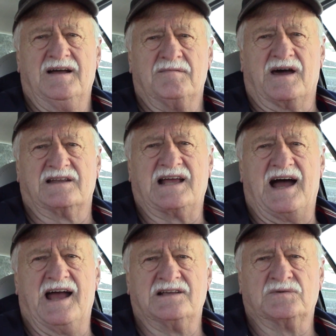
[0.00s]
about as
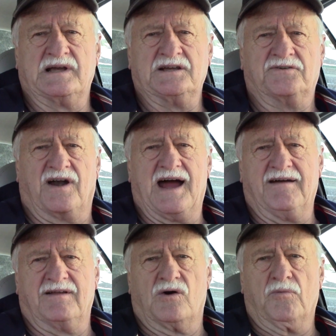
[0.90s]
high as we could
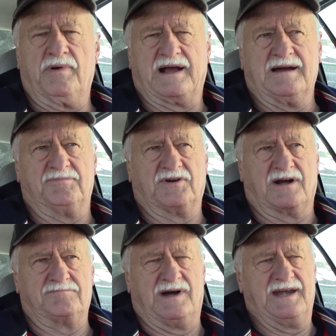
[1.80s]
drive the old pickup
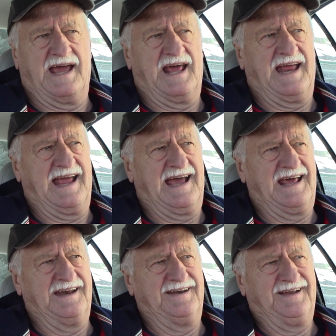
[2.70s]
truck my dad
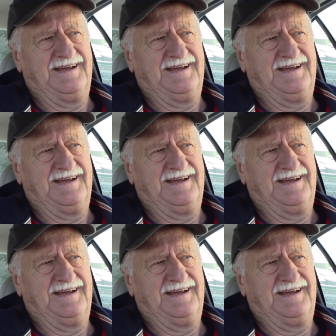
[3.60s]
had, and